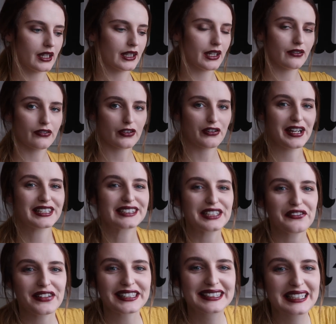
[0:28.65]
give the rest
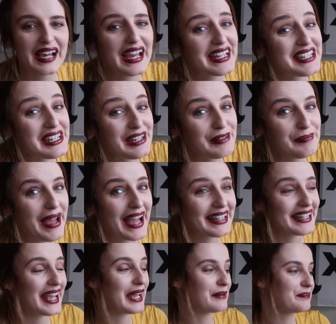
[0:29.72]
of us gaijin a
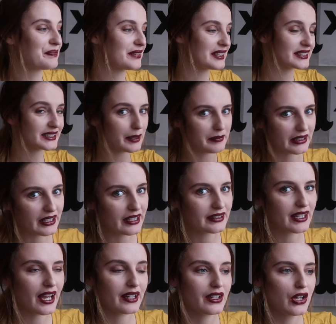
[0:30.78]
bad name, something like
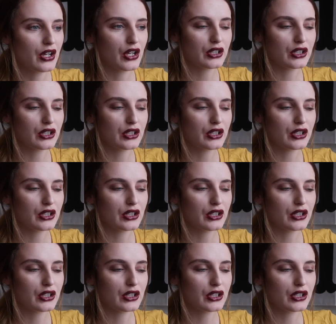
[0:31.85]
that.